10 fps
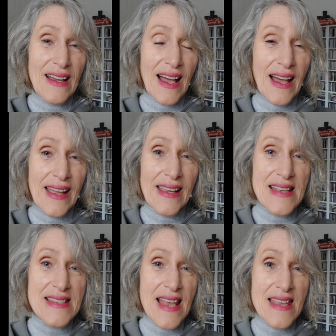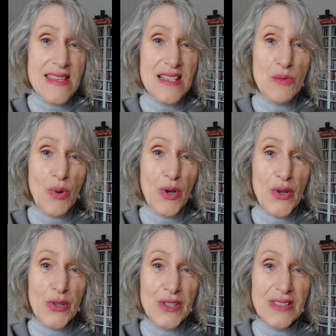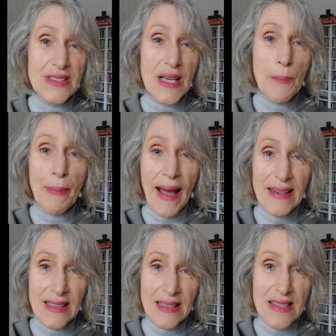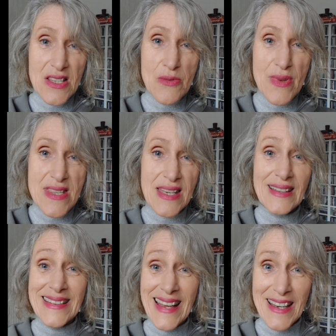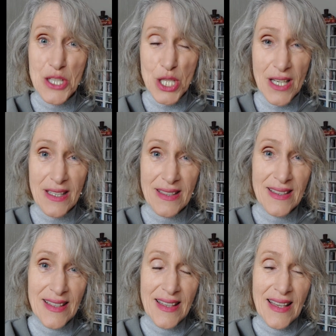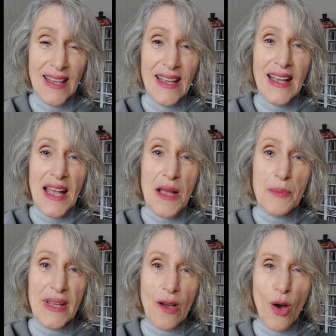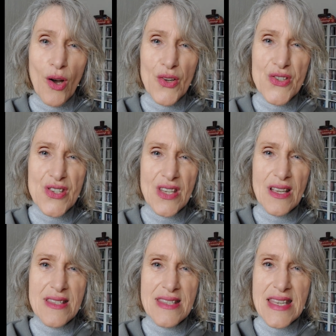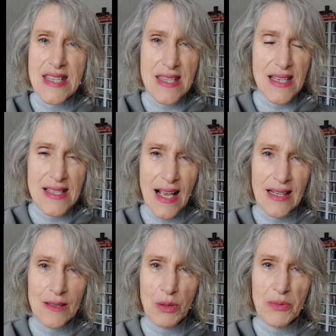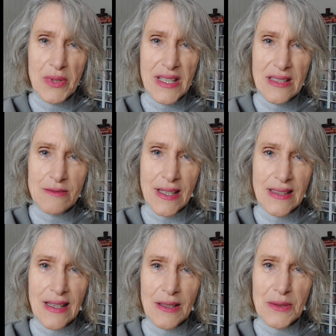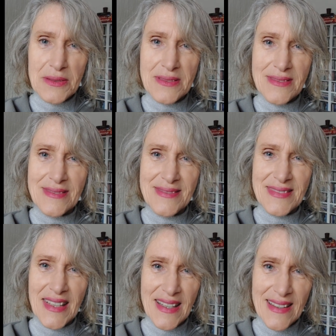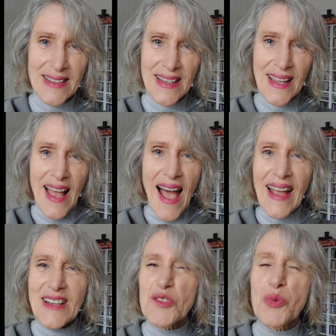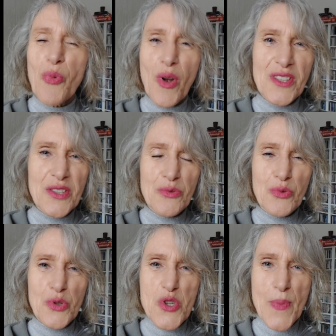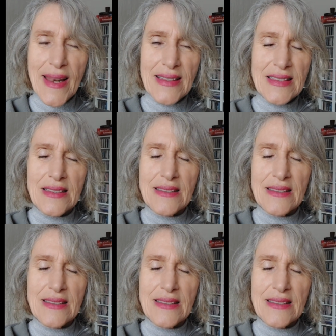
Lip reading: I say this word abundance with intention because this is exactly what we need right now. Yeah, I don't want you to spend